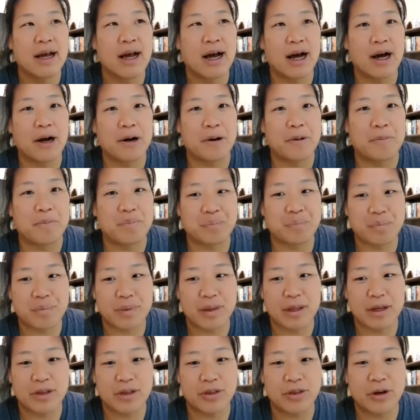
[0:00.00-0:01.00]
So
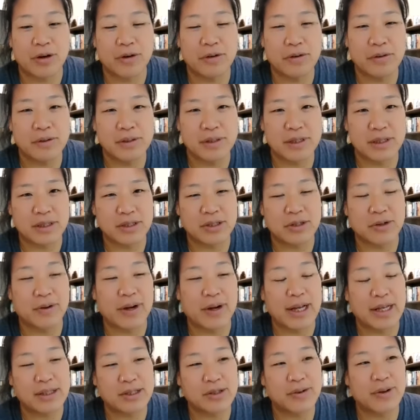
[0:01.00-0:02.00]

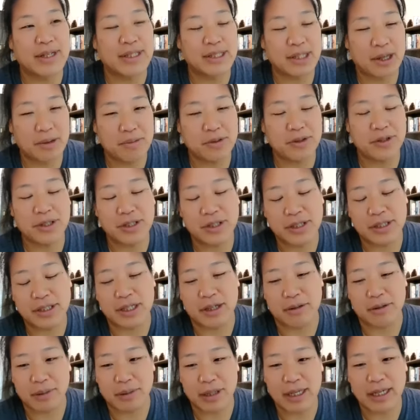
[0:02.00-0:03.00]
enzymes are
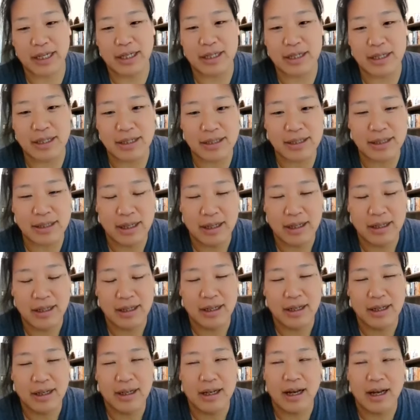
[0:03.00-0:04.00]
interesting because
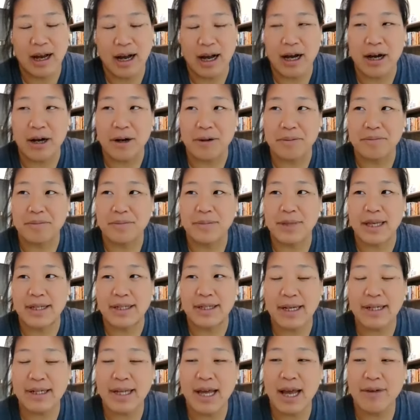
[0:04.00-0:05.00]
they
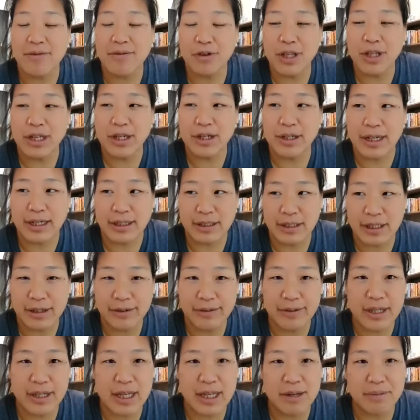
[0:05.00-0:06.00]
tend to have really good
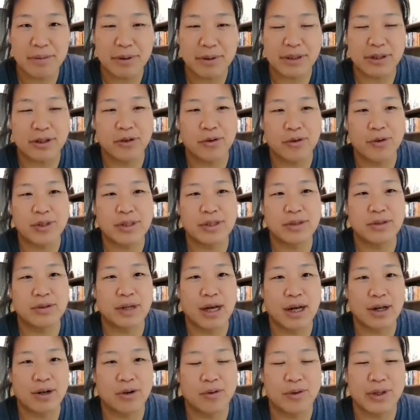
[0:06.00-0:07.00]
activity, but they're also
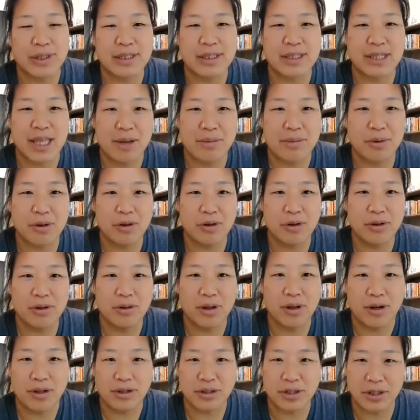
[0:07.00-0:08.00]
not always stable
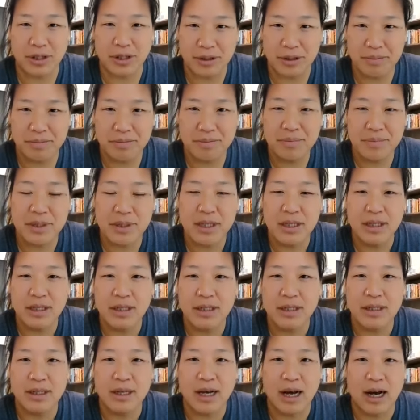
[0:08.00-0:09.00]
long term.
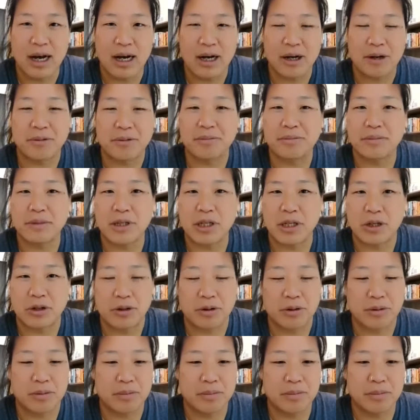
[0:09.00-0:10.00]
You
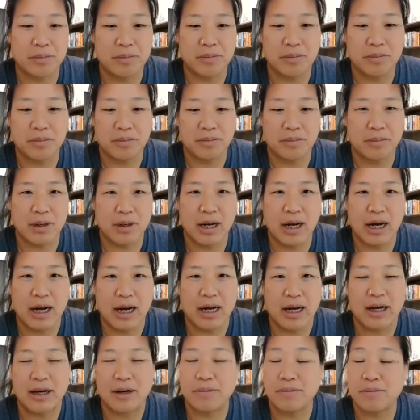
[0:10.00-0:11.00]
know,
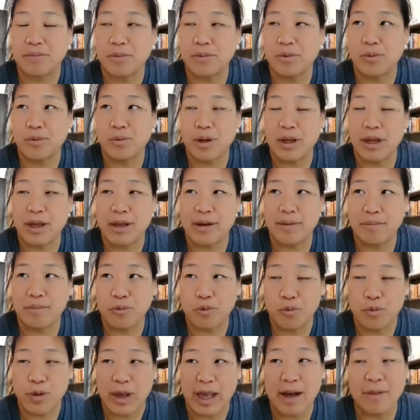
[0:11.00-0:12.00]
um,
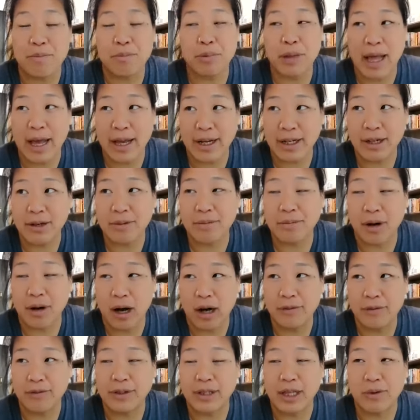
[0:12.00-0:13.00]
we have platinum
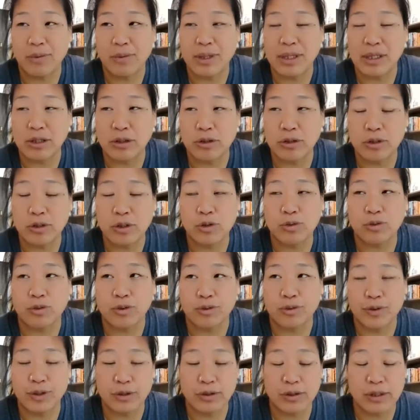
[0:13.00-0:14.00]
often that we use
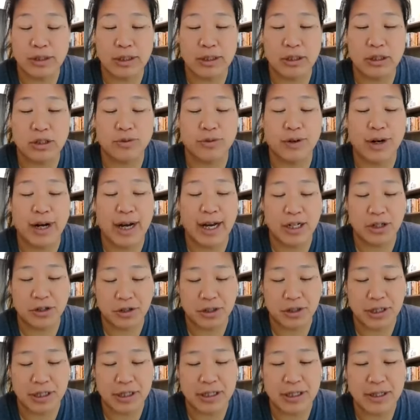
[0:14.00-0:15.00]
for fuel cells for
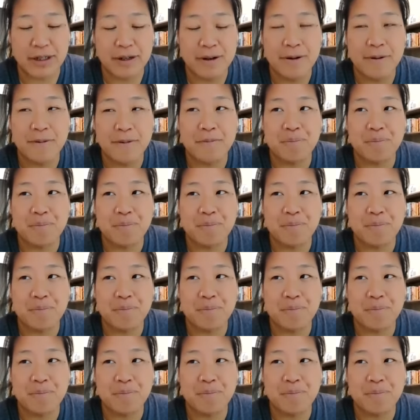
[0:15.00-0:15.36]
hydrogen.